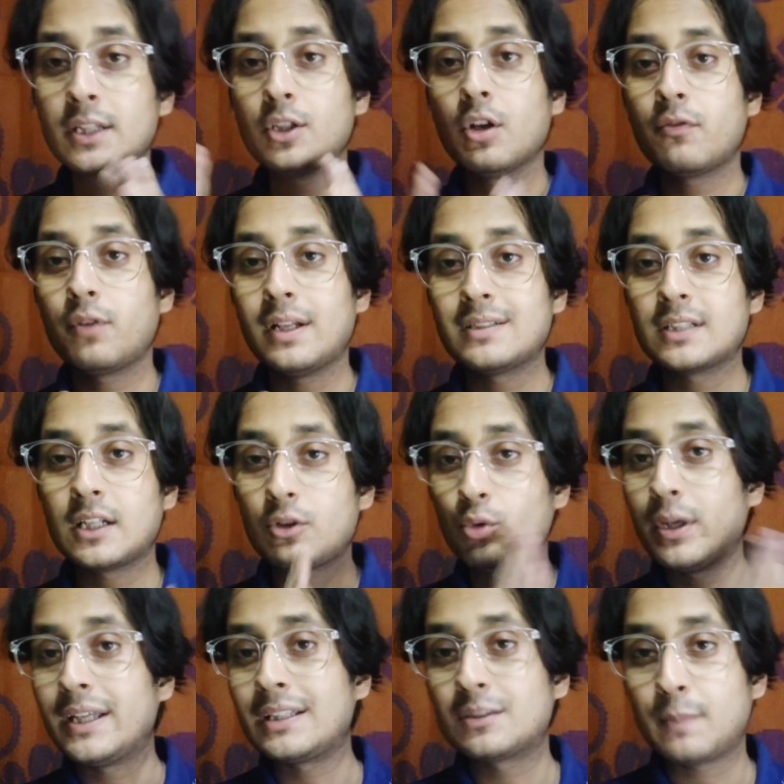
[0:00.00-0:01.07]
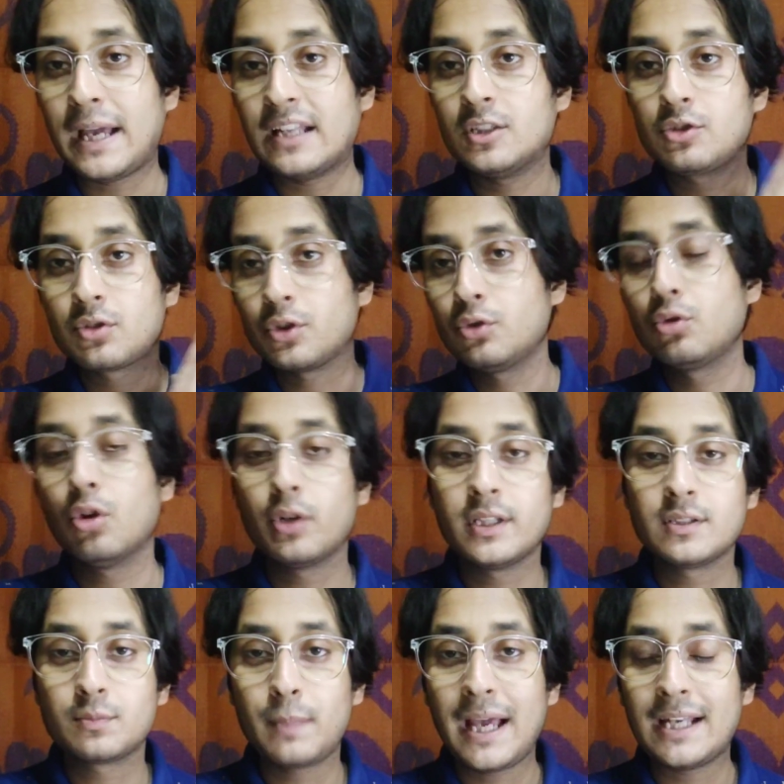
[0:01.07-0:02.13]
your friends are doing spanish so you go
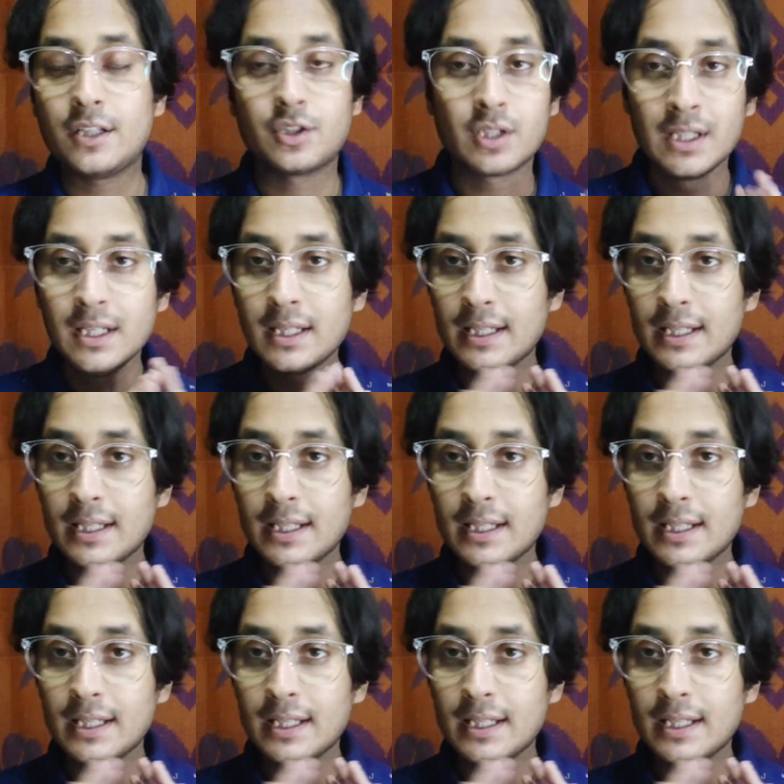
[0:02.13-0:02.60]
in spanish